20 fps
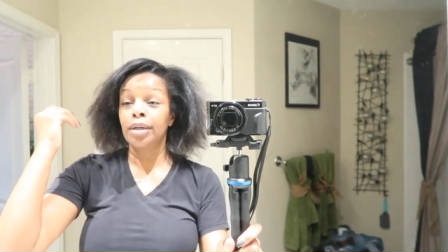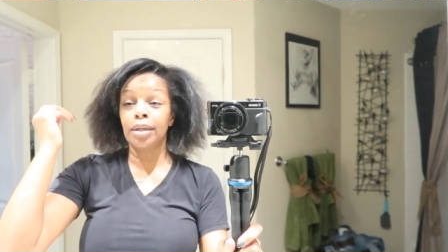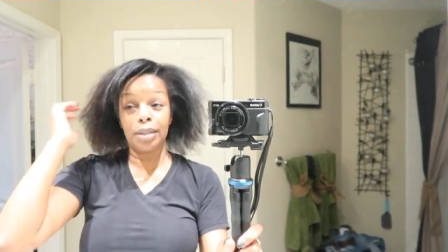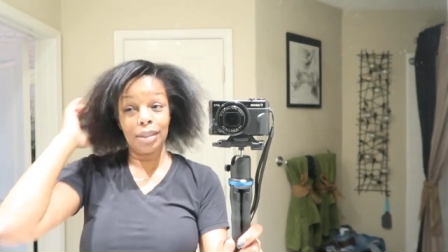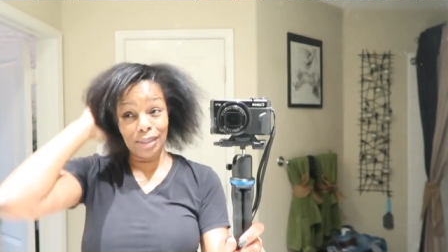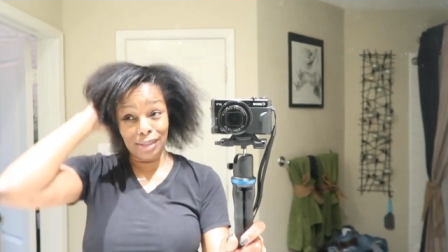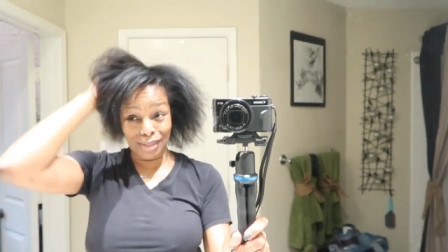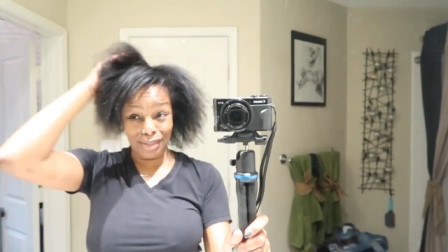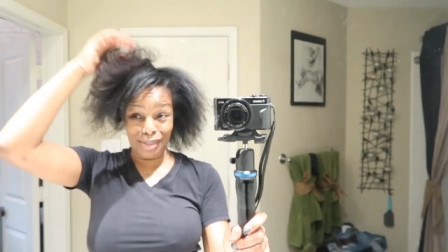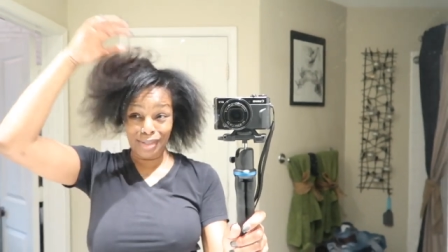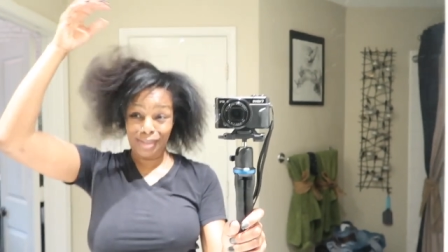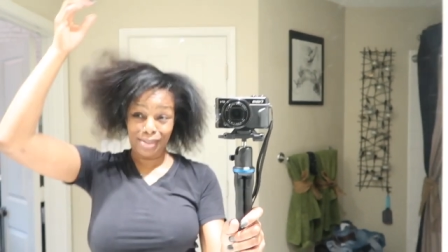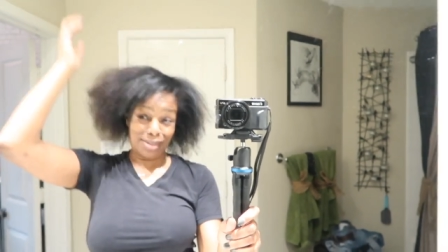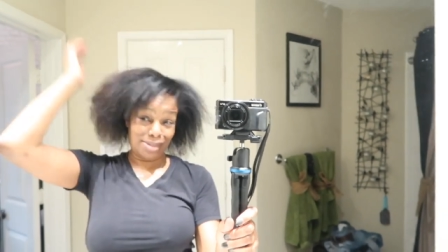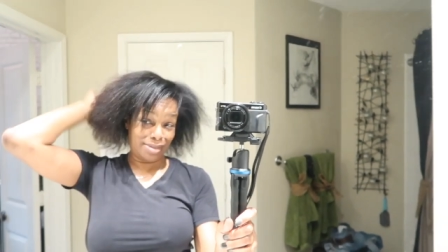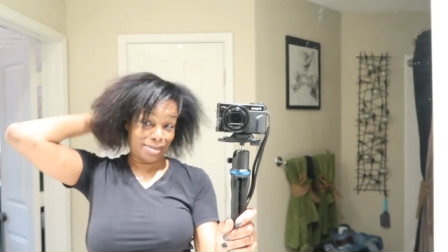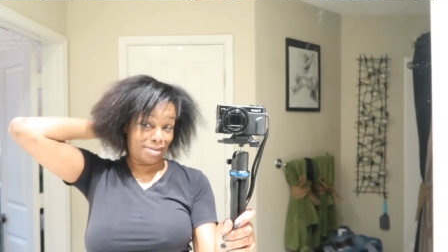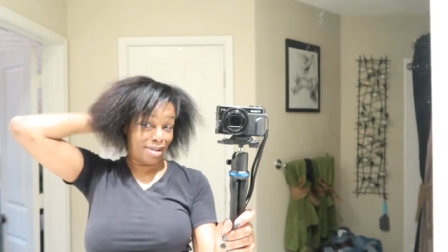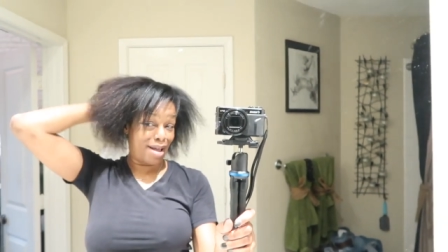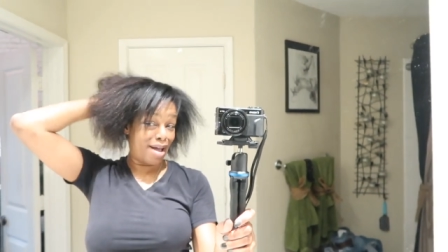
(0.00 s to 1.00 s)
Because this
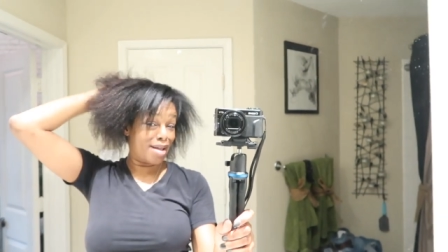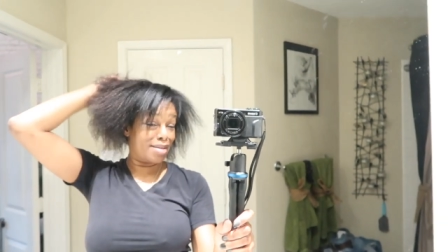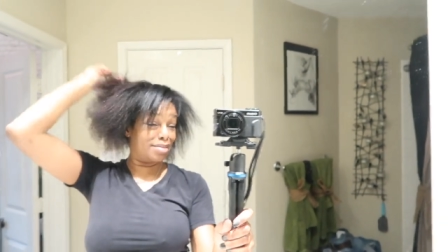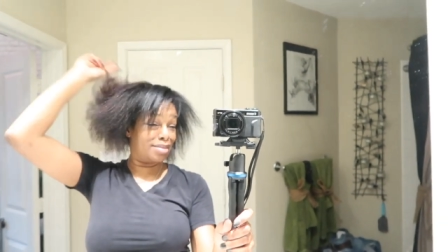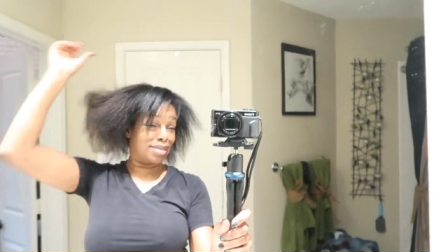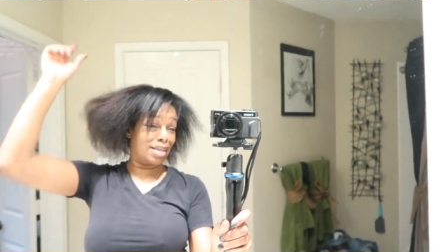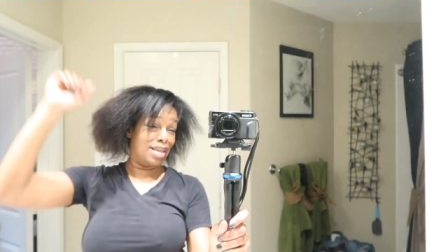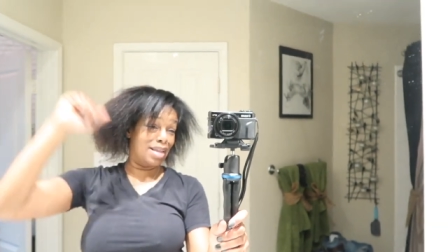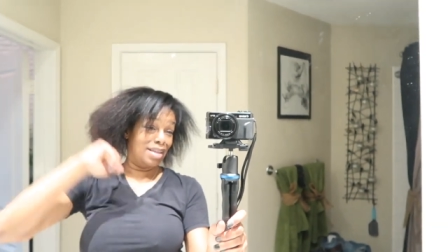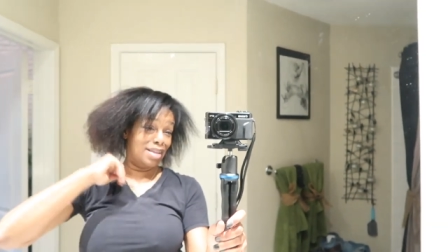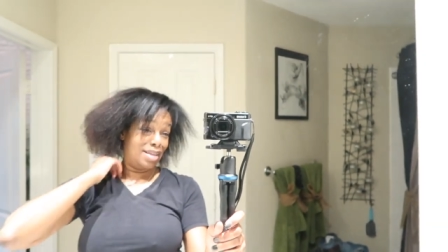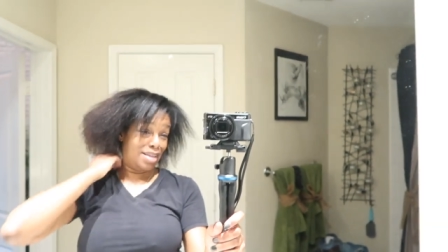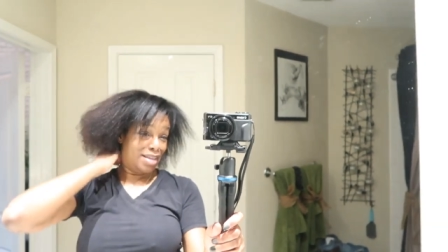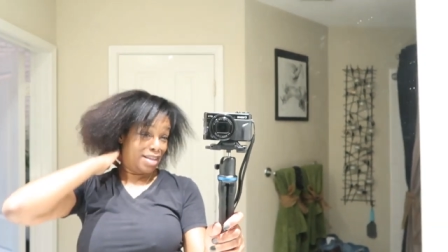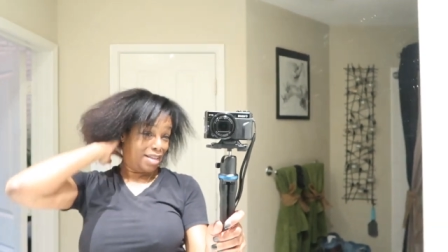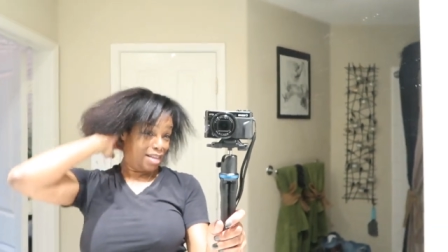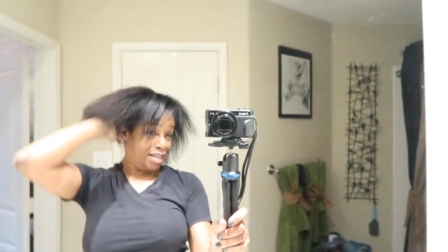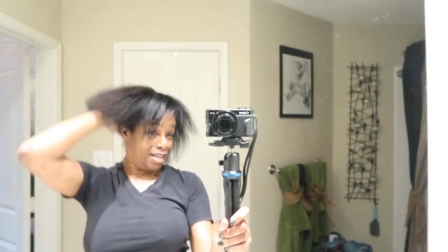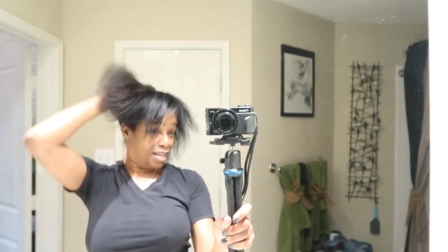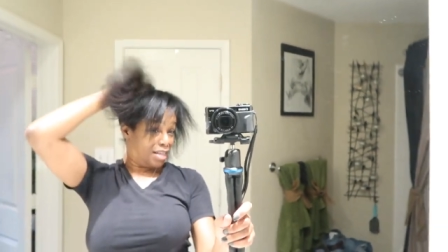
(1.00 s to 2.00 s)
is not,
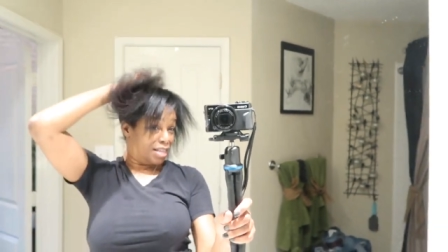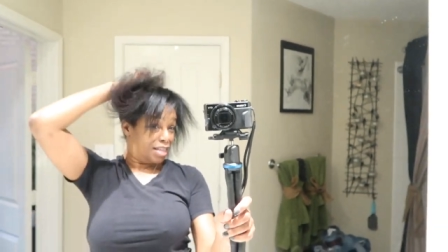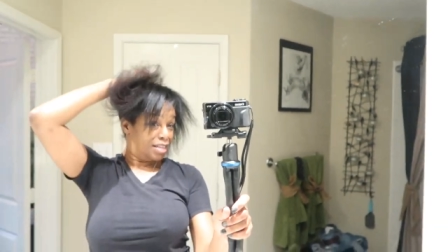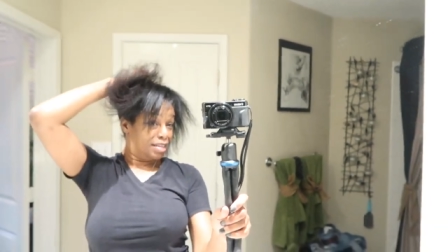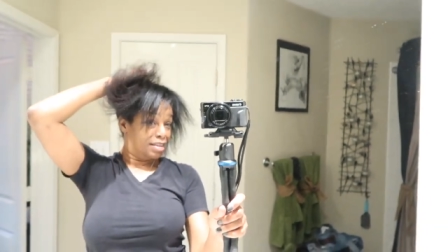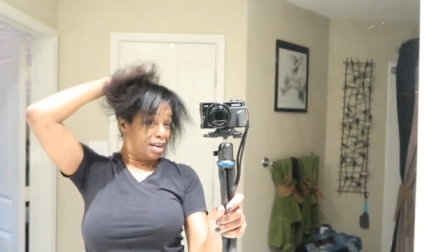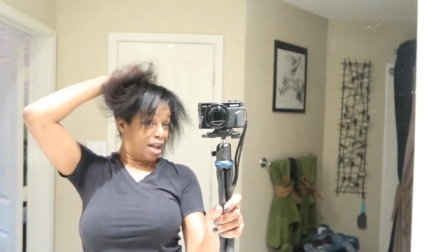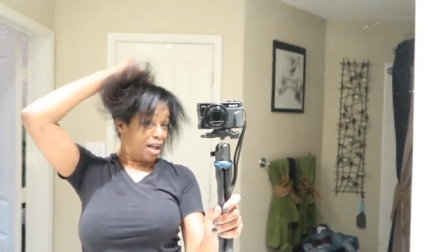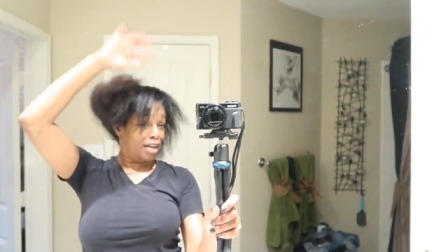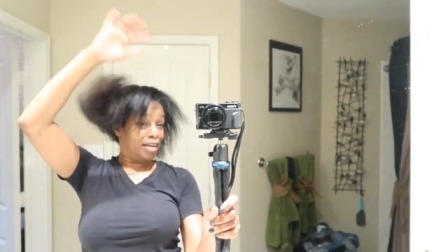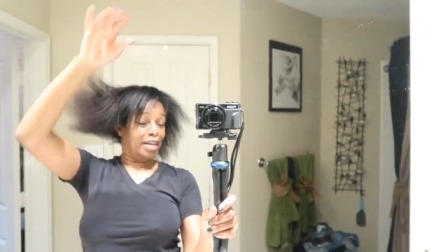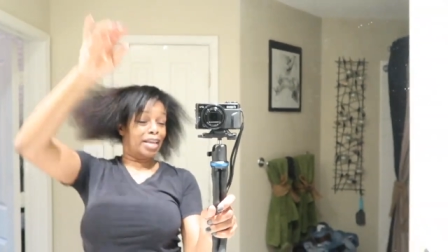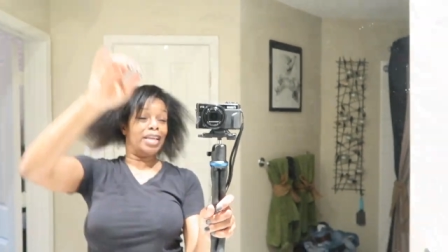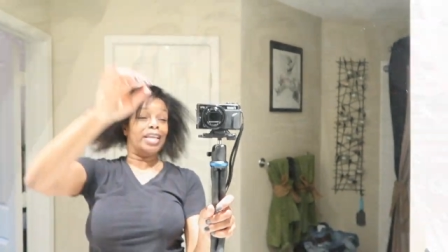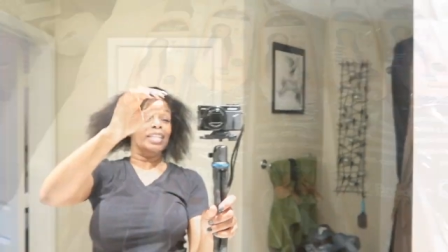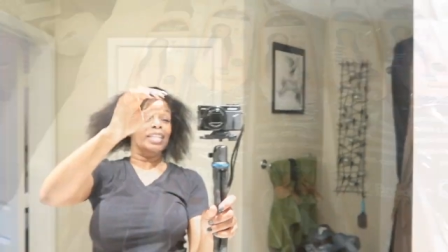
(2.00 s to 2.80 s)
not